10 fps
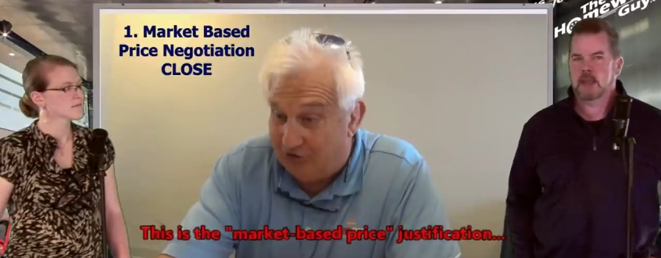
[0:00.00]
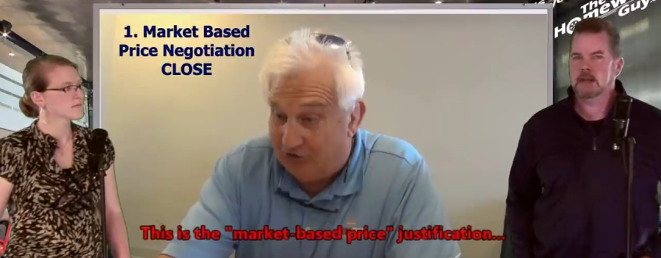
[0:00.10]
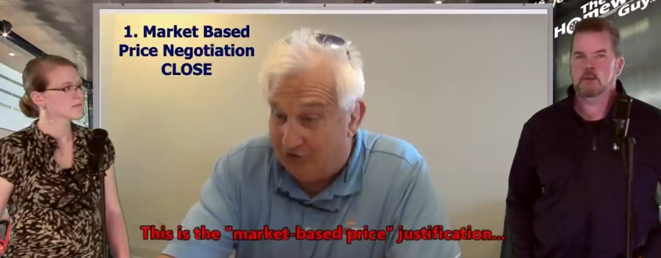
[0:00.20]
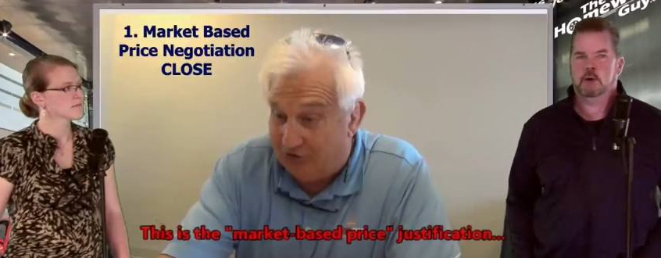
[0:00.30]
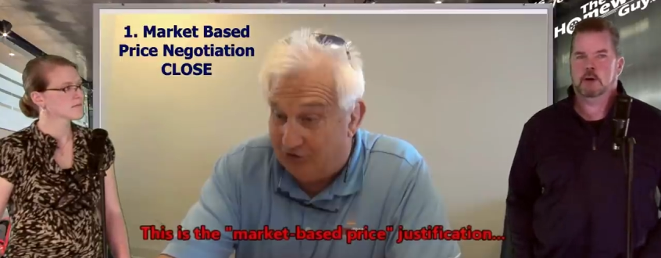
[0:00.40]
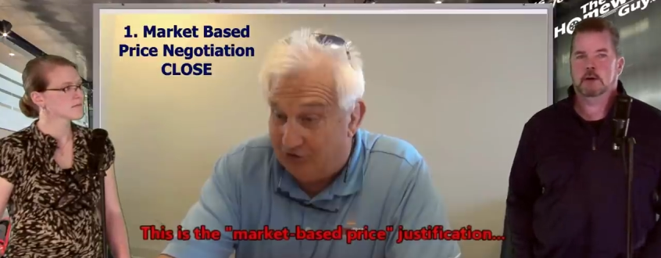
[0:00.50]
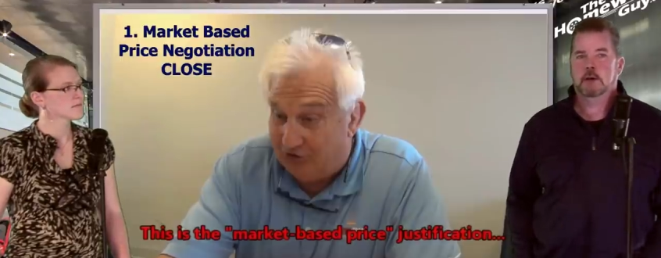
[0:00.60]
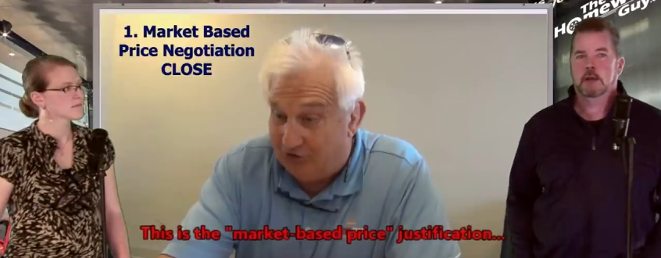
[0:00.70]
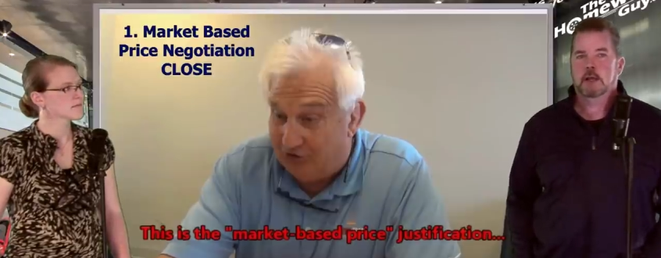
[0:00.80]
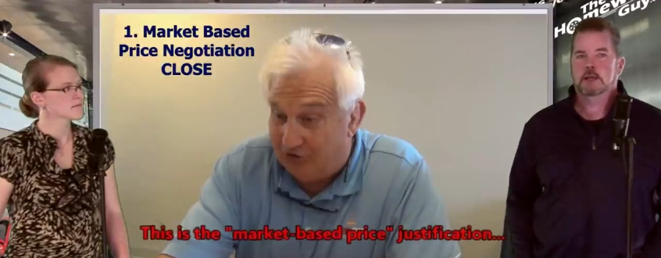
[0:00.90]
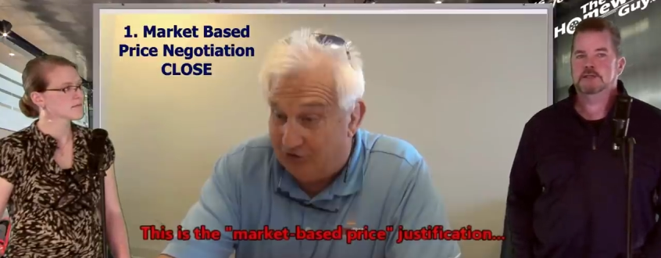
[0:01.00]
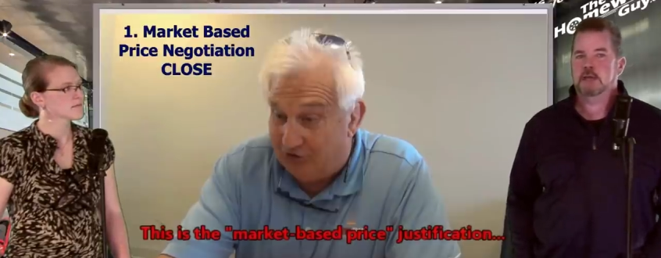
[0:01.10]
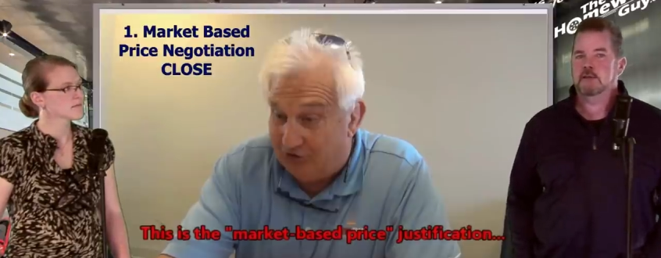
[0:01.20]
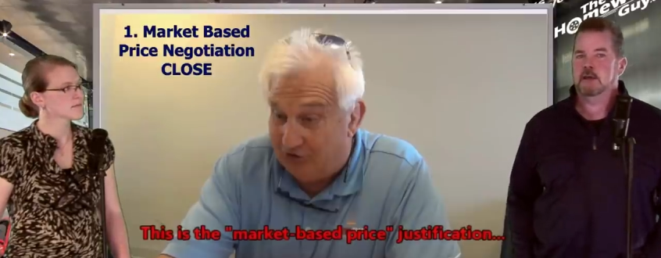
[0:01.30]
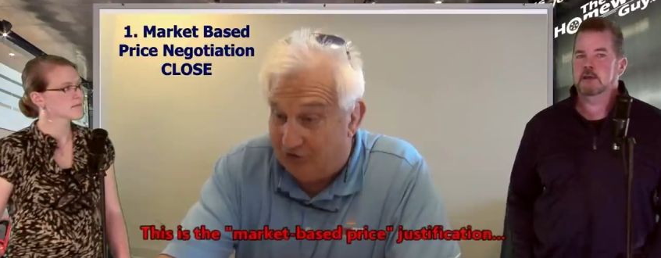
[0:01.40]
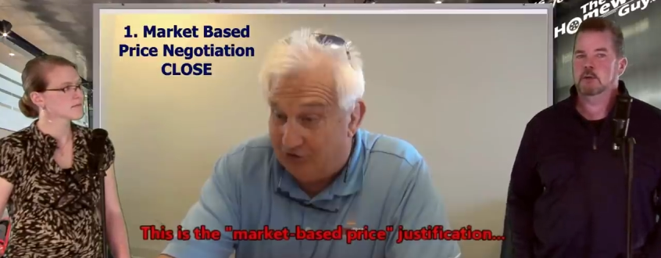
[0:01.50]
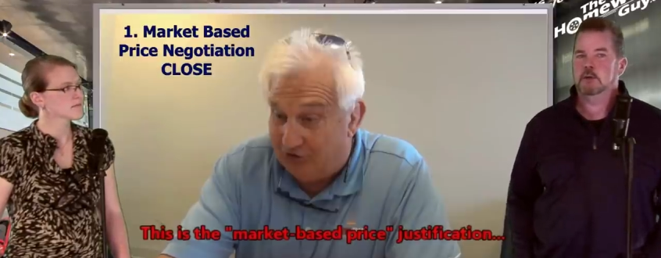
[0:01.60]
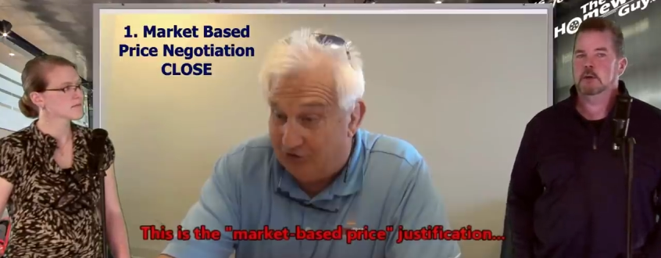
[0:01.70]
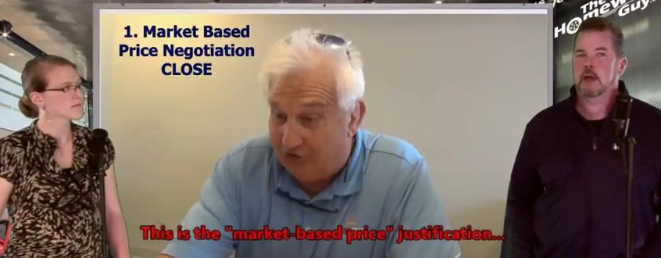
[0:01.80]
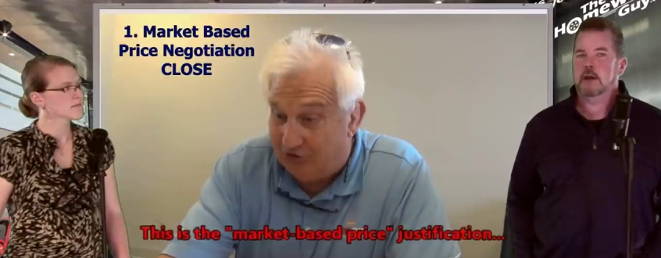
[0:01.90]
Speaker 1: anywhere, and say that you
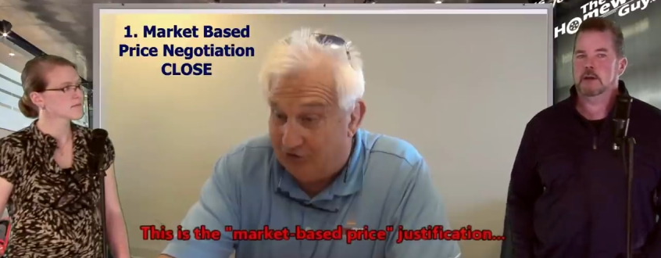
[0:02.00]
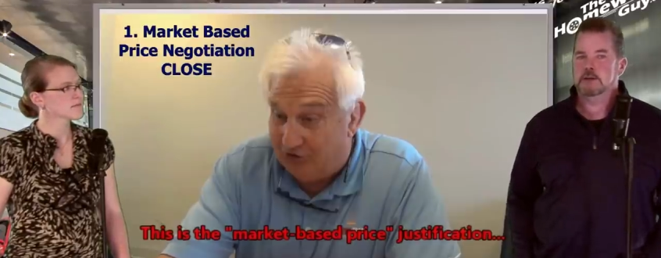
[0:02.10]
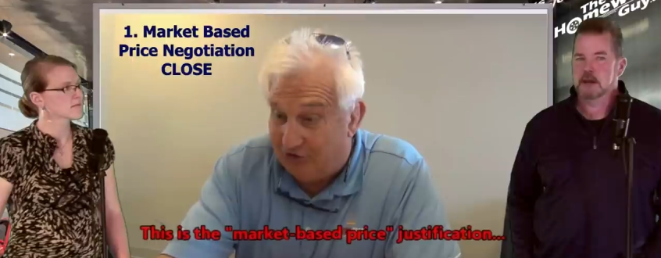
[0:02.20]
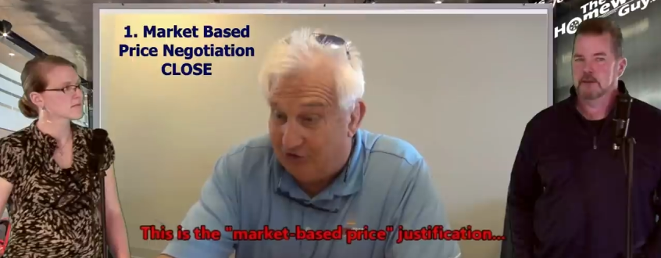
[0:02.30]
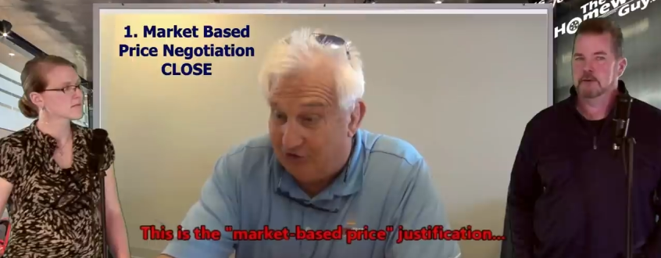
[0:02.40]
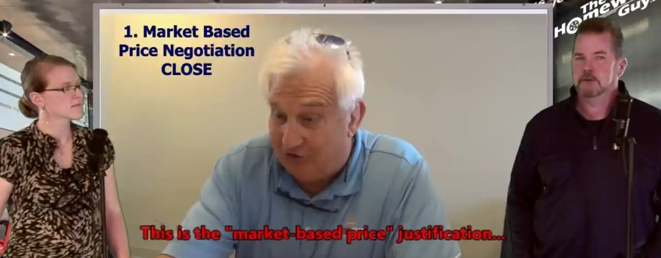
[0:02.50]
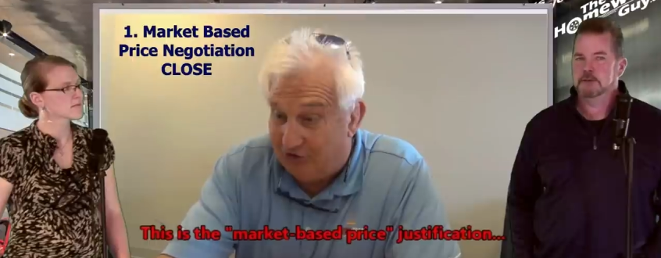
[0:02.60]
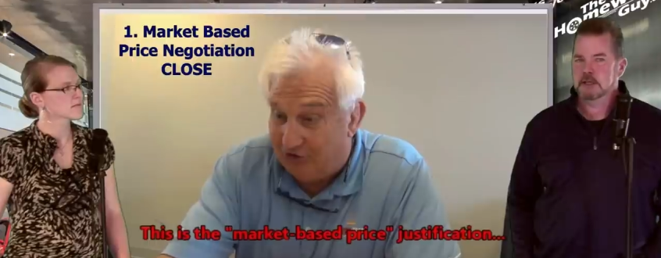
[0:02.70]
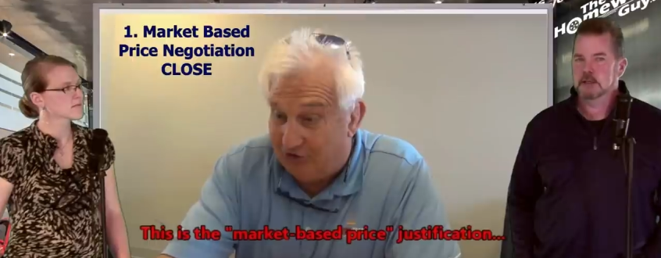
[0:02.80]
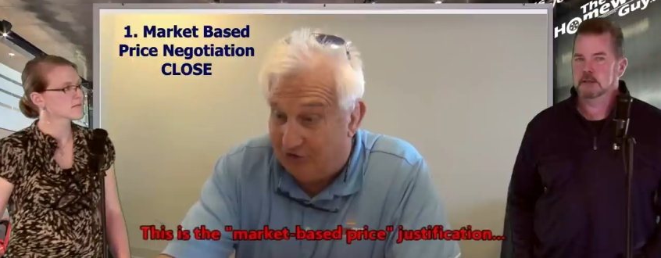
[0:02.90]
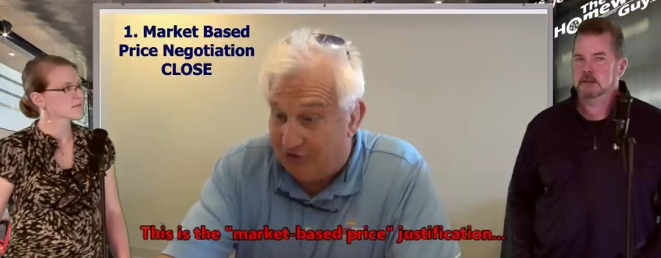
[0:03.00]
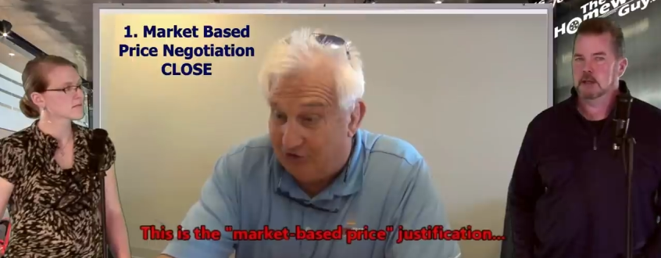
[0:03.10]
were at another dealer.